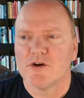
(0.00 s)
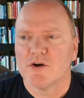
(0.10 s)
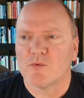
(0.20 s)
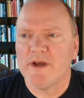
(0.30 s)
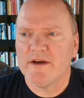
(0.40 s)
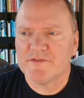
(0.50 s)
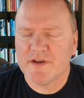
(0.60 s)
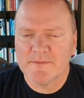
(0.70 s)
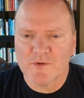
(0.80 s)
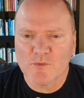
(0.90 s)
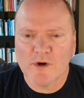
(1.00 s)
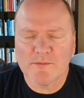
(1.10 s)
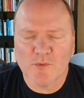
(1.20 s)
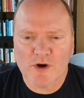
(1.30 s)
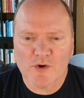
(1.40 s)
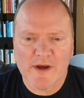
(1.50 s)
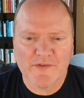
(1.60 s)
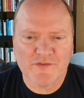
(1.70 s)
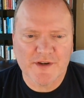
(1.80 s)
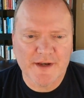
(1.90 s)
We have time for one more
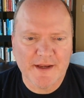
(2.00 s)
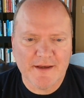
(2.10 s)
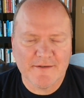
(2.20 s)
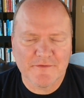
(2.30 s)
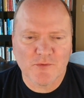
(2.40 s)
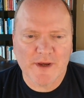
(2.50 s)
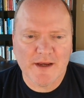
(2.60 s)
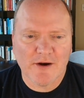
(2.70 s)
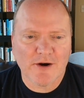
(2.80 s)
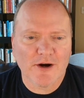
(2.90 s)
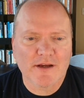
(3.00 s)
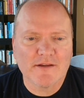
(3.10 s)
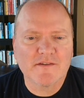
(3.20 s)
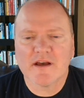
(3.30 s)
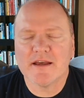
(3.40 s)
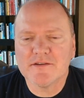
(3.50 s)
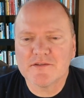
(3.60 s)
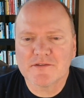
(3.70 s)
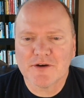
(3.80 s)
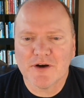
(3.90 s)
question if we are
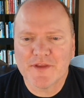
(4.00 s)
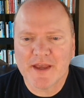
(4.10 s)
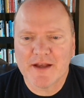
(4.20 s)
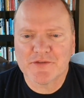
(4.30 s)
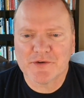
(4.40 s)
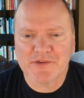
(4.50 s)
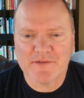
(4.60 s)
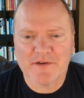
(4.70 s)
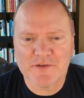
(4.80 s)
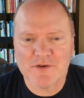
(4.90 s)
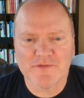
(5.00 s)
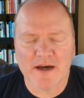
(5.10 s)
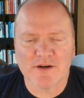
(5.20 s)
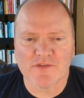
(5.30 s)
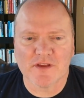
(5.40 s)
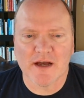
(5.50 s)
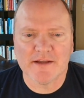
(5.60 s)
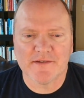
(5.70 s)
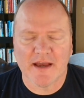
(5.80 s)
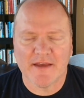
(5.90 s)
concise on the answer, because I have a few final
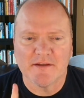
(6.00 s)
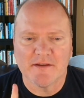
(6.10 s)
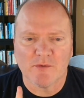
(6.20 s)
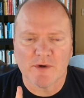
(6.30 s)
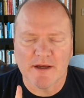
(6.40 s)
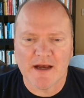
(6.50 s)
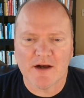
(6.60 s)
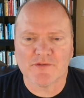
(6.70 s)
slides, and I want to announce